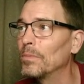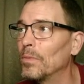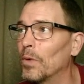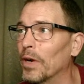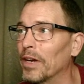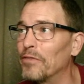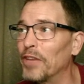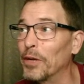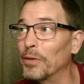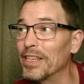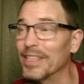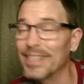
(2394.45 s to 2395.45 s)
we're going to figure
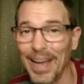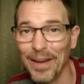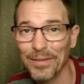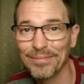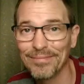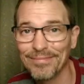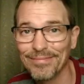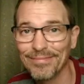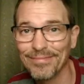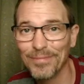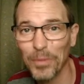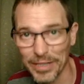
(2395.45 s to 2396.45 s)
this out.
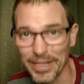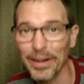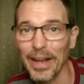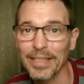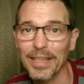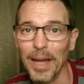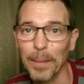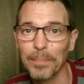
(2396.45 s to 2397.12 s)
We'll see you next time.